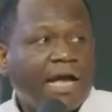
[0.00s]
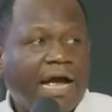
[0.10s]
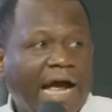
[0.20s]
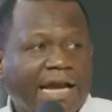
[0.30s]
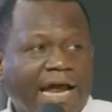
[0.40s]

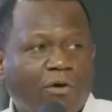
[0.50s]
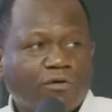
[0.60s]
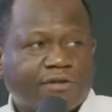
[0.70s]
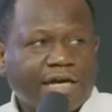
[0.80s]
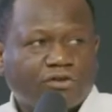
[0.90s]
And I will
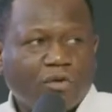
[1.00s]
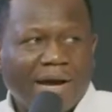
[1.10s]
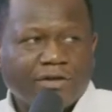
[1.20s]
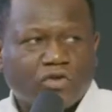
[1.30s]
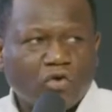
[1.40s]
say to
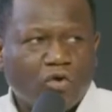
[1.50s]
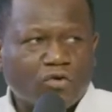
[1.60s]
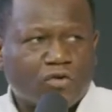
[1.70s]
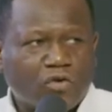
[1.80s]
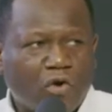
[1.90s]
my soul,
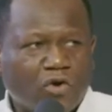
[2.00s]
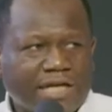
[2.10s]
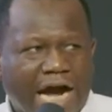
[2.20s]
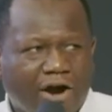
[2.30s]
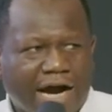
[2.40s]
soul,
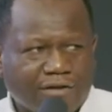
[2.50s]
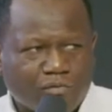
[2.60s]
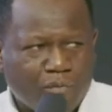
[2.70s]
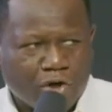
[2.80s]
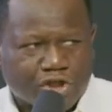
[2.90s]
thou hast
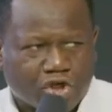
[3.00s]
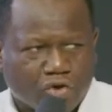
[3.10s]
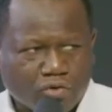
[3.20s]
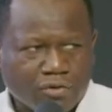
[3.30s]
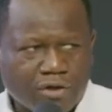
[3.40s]
much
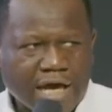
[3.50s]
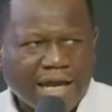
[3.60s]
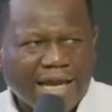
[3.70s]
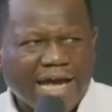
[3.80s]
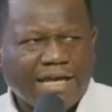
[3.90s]
good
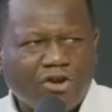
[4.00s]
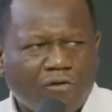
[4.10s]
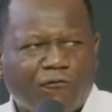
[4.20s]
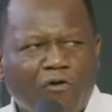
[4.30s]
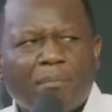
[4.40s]
laid up
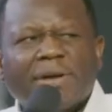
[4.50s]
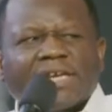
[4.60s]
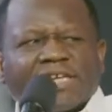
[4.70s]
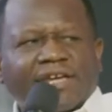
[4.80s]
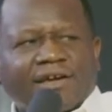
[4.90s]
for
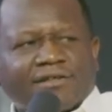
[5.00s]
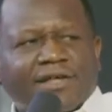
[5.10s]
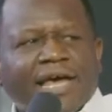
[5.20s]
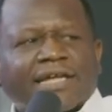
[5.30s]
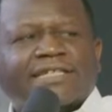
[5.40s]
many years.
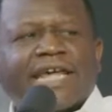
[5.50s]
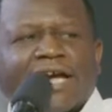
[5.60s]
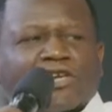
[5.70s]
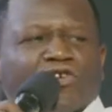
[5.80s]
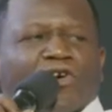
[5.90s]

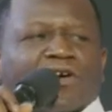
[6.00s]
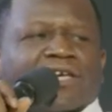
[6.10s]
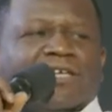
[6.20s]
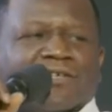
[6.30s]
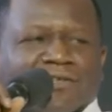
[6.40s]
Take your
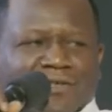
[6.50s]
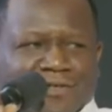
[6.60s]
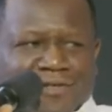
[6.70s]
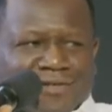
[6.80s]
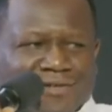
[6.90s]

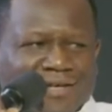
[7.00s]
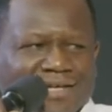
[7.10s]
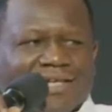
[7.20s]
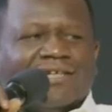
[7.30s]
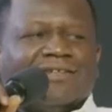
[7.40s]
ease,
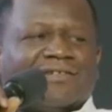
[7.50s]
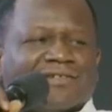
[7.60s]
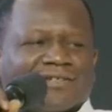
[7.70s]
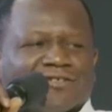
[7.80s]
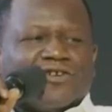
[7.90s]
eat,
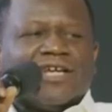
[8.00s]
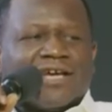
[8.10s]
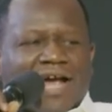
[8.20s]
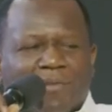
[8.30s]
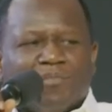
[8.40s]

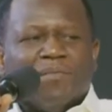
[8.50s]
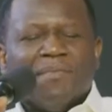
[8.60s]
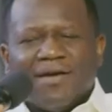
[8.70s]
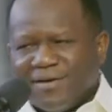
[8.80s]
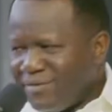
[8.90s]
drink, and be
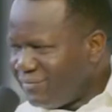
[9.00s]
merry.